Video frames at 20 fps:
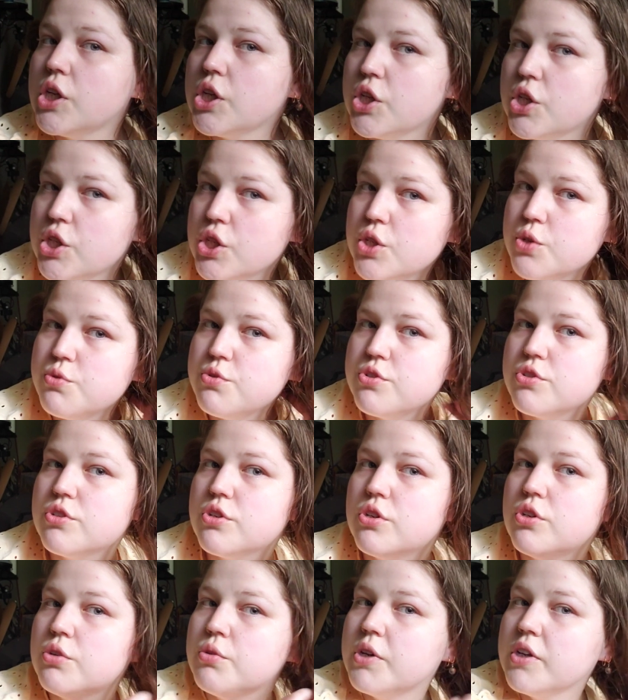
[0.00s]
used to
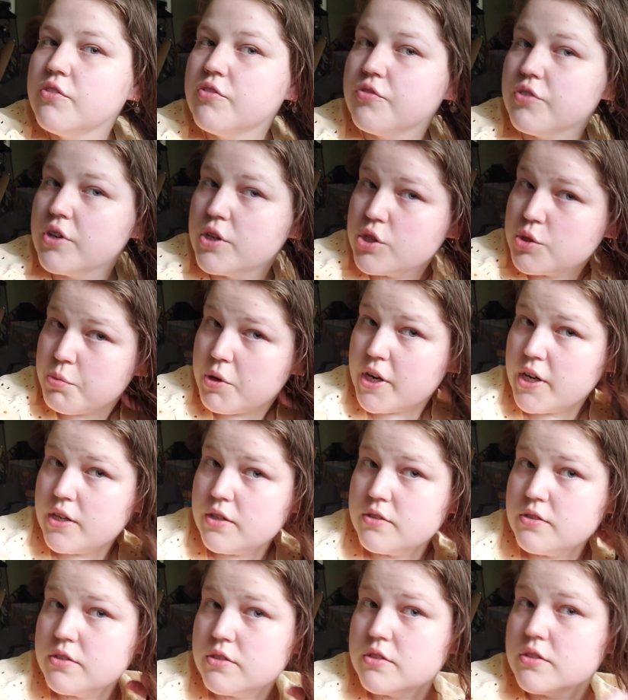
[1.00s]
doing French
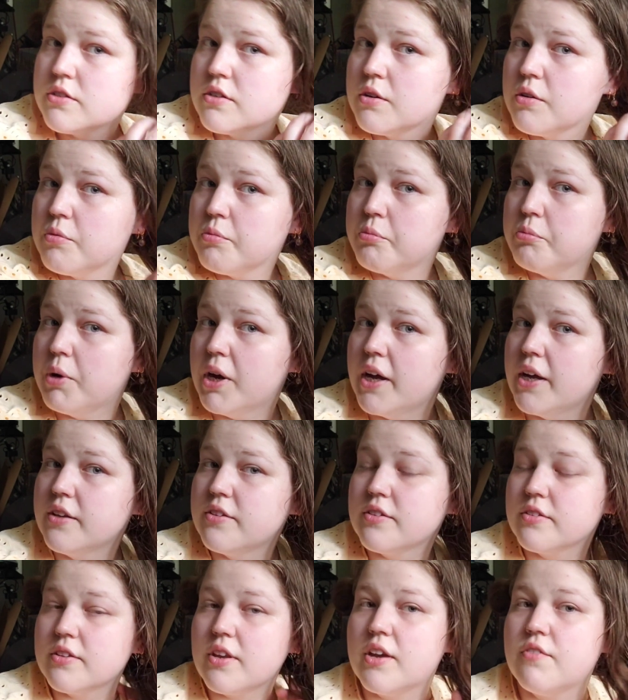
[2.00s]
braids, but
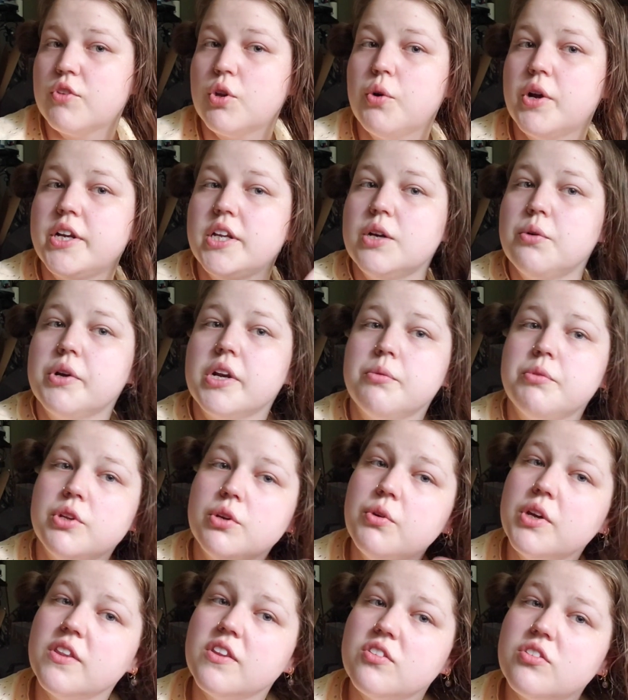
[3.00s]
since I have no idea what I'm
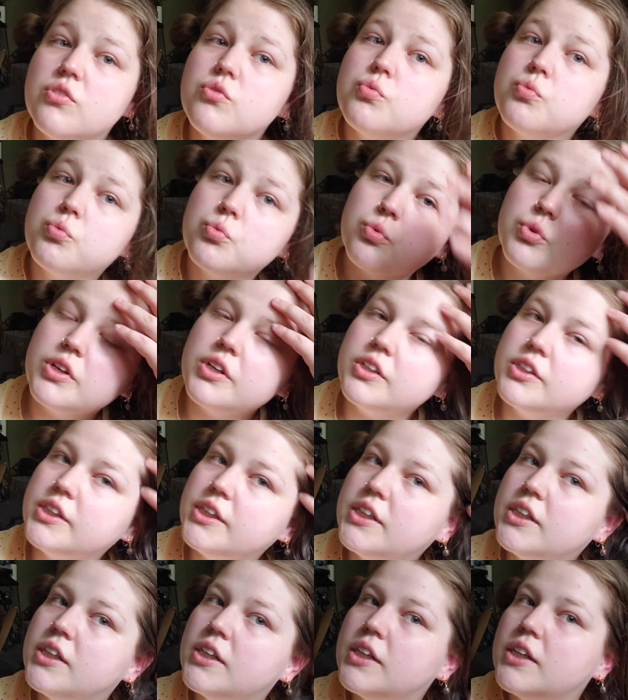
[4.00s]
doing, this is
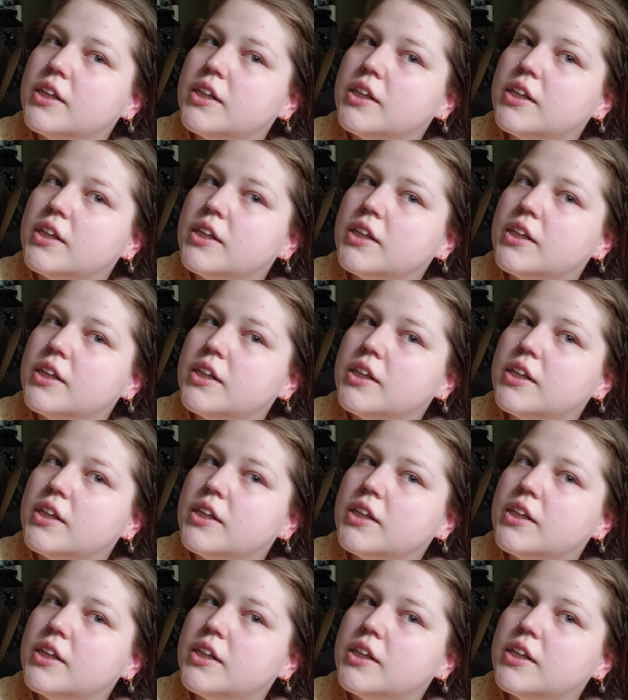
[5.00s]
really...